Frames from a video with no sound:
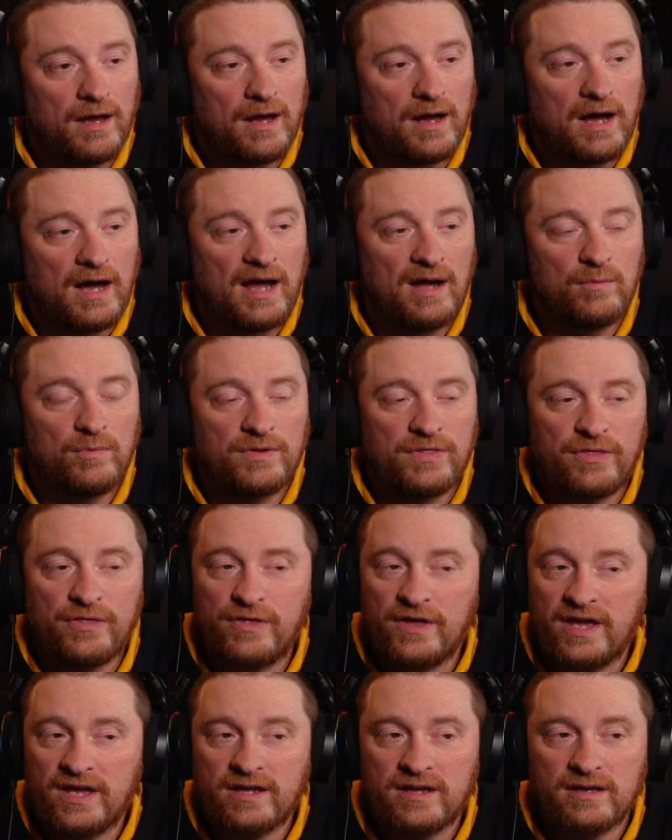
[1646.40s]
I would
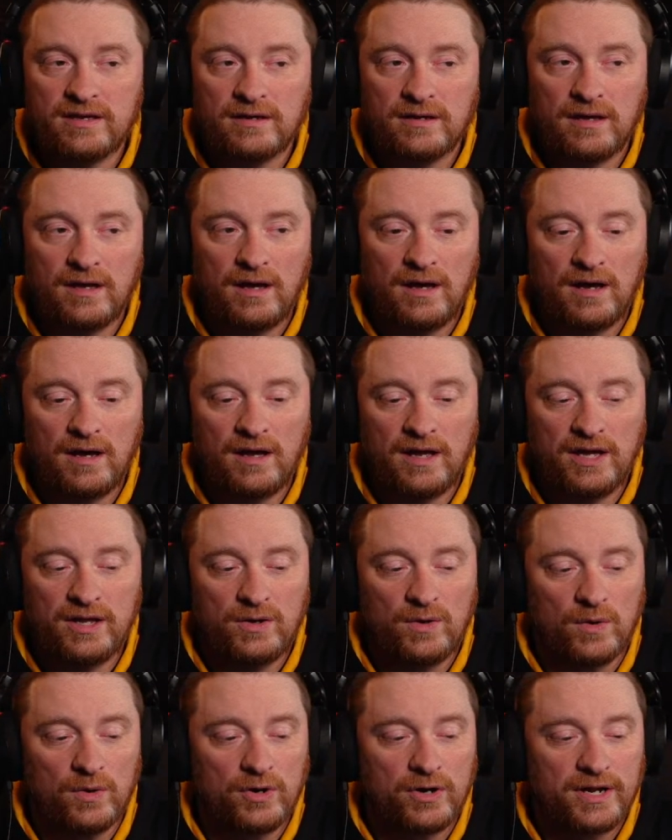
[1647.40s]
think in
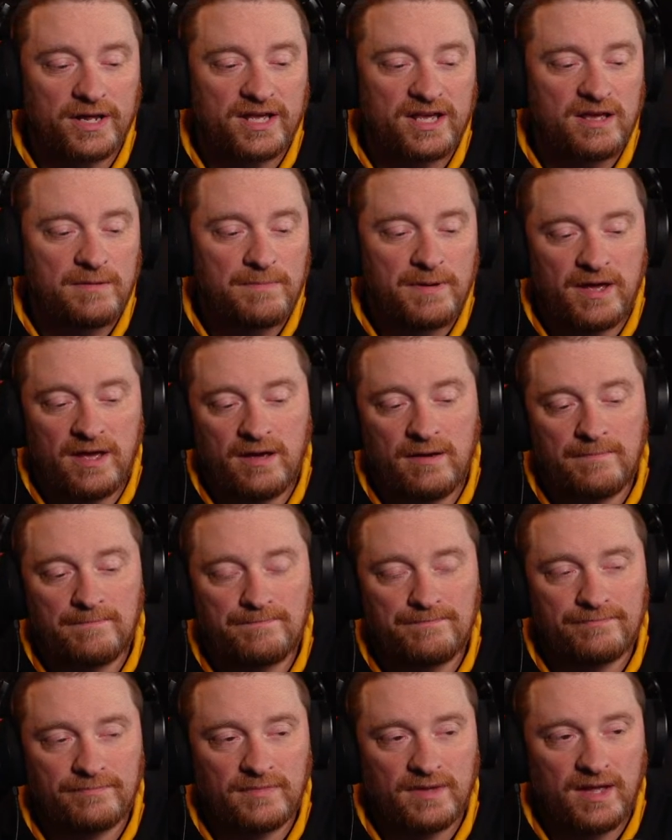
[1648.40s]
order to keep
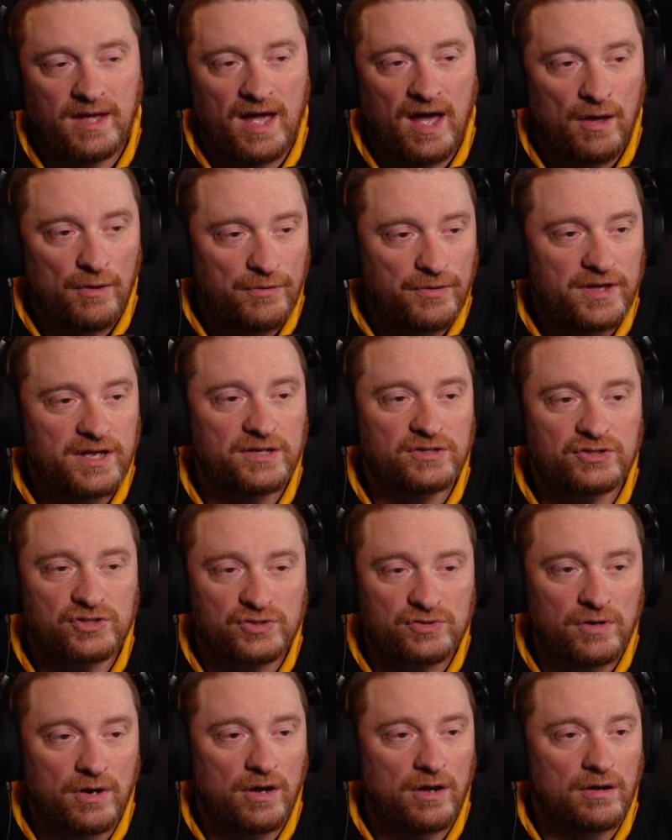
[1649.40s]
him healthy and
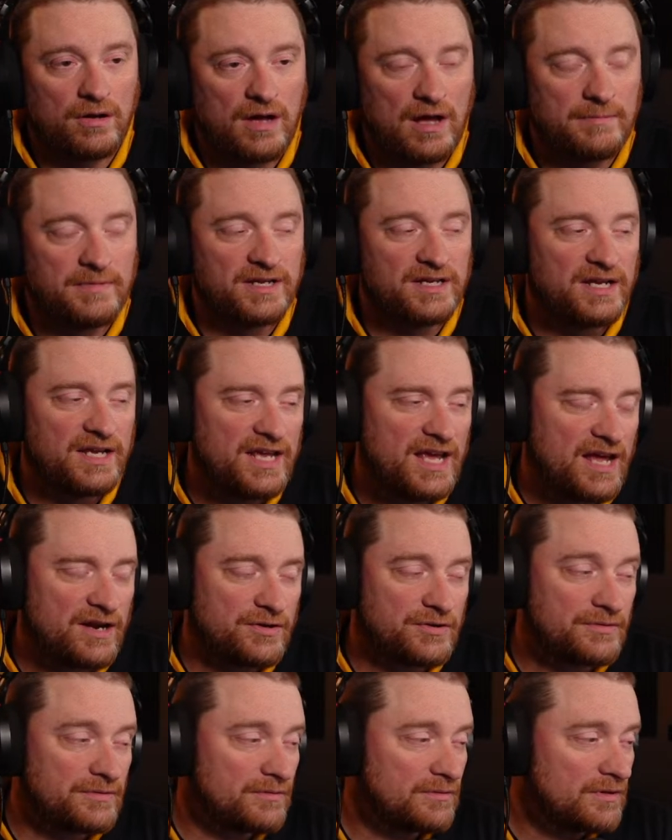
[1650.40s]
strong, I mean, he
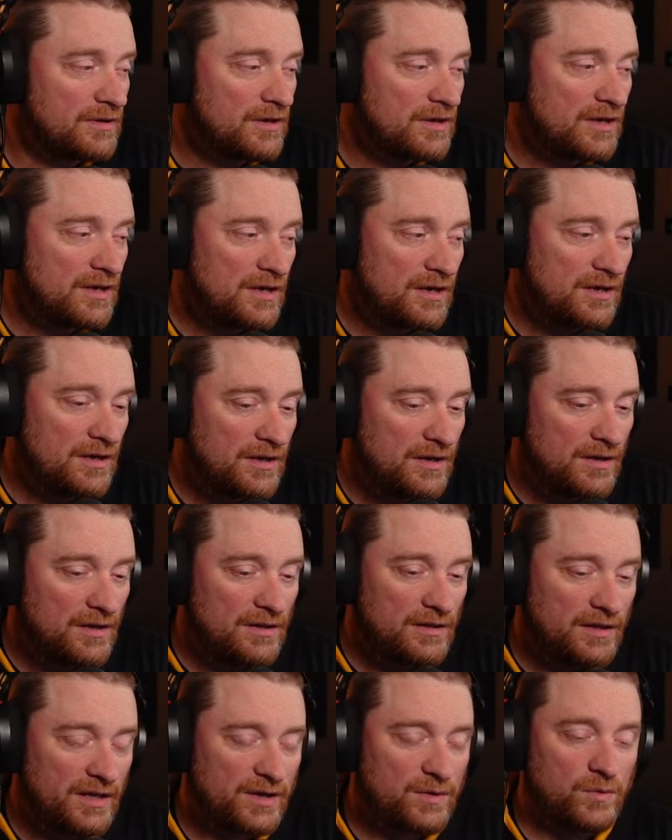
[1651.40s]
had
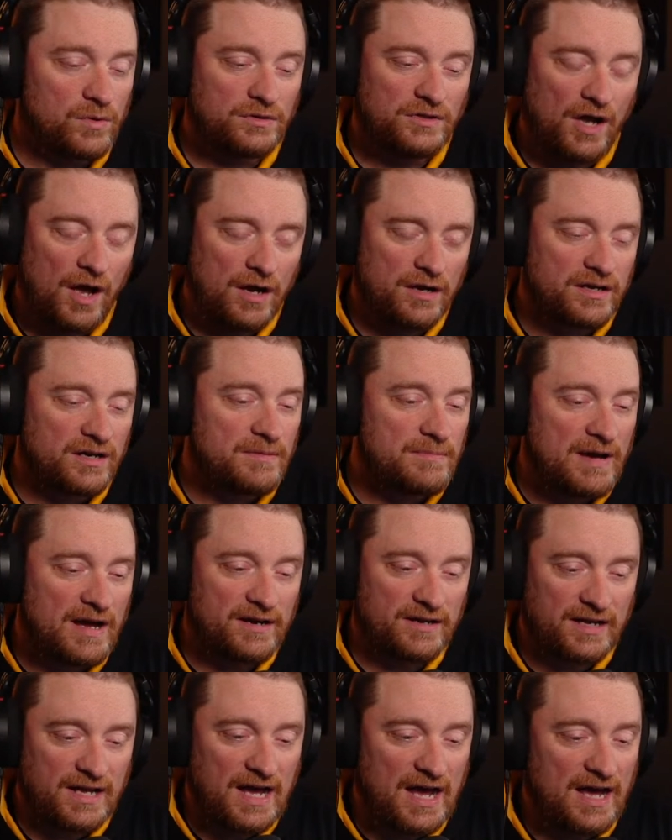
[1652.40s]
we're talking about
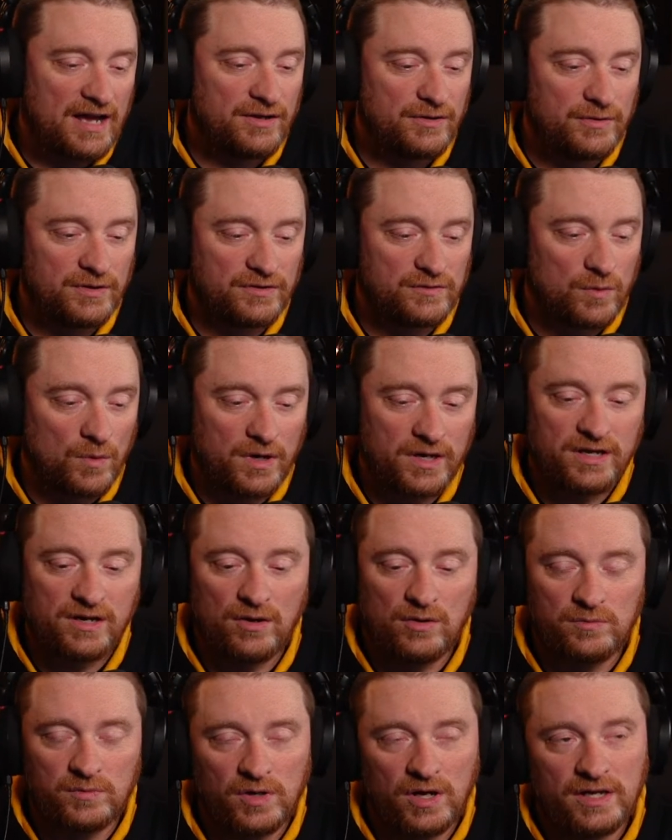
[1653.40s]
a guy who had 20
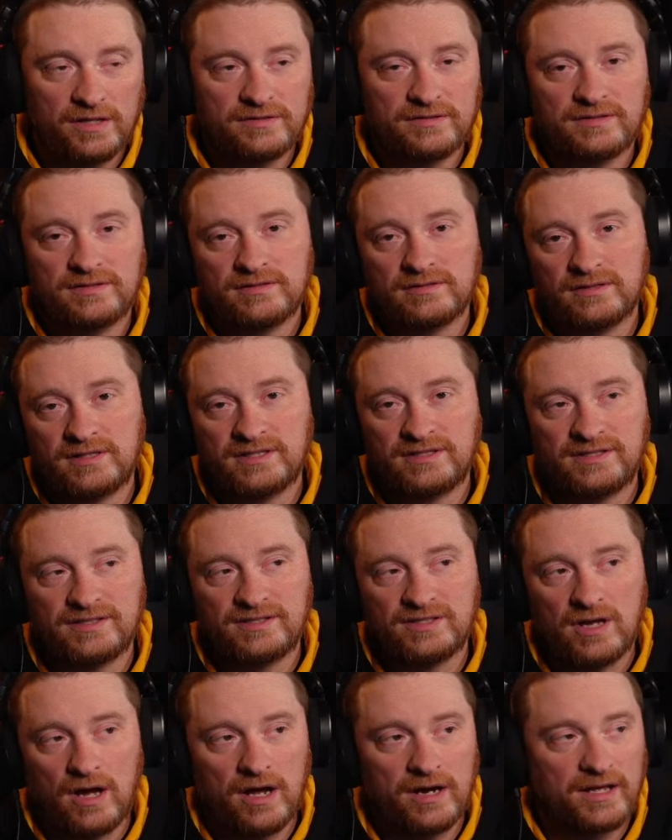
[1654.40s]
home runs. This is
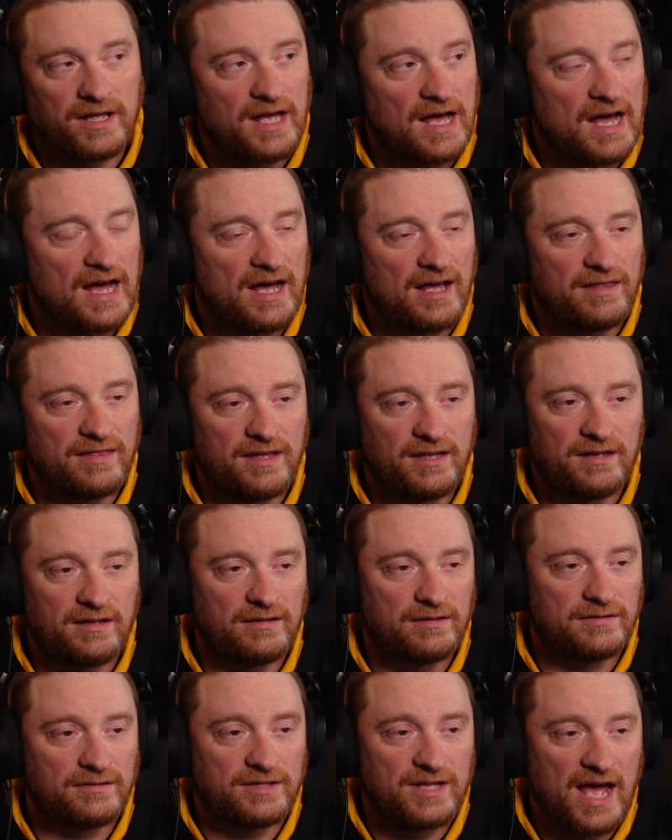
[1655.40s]
not a guy that
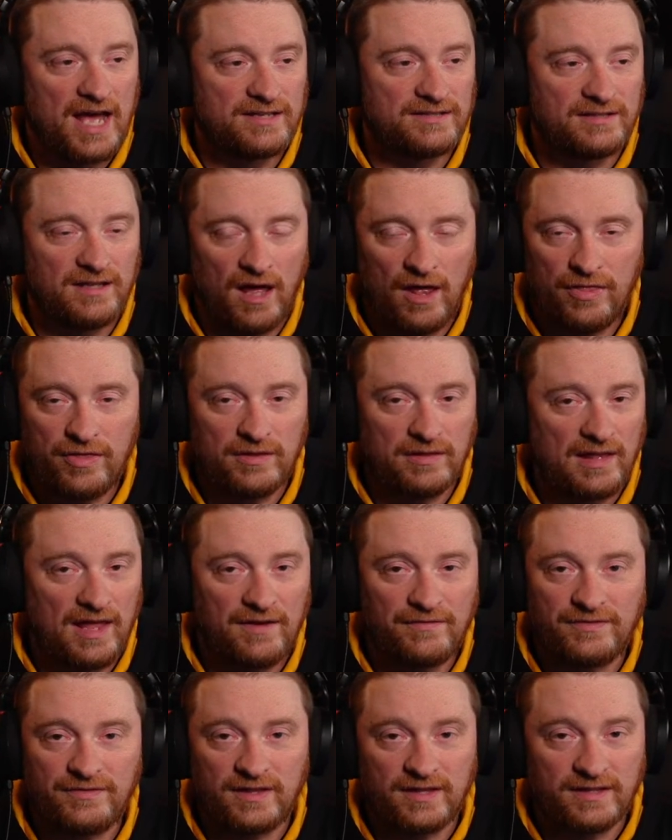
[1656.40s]
has nothing
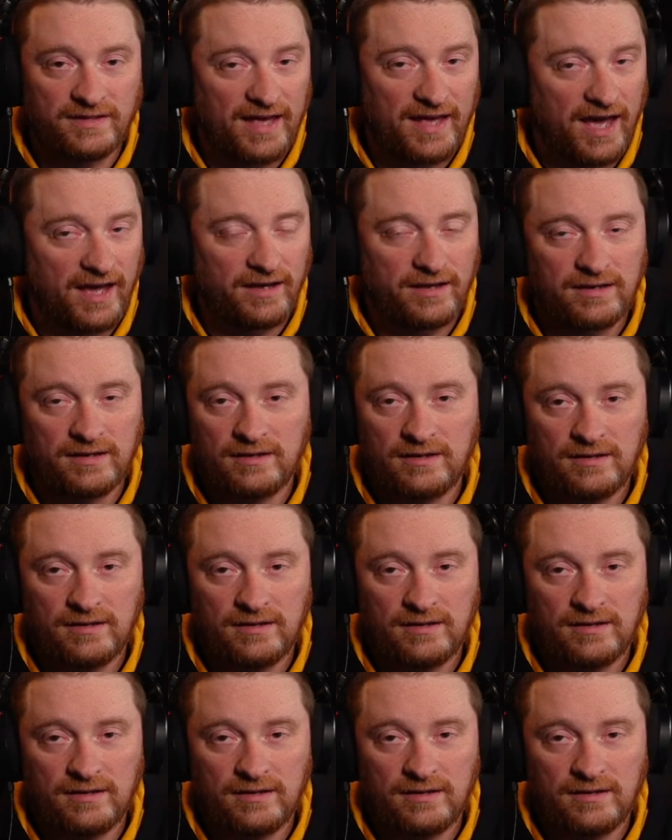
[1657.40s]
left in the tank.